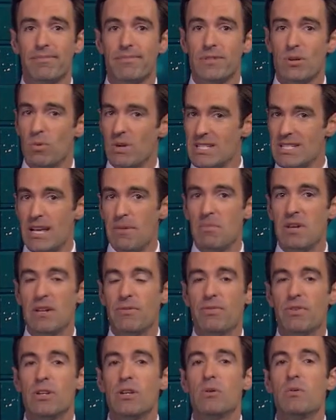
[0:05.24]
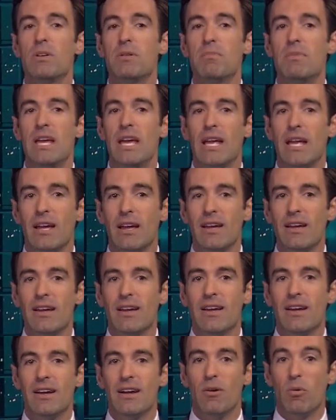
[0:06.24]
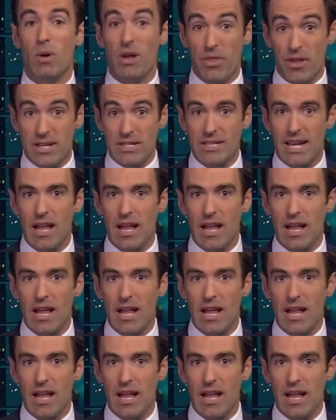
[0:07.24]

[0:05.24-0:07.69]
So what does that mean for you and me? With us,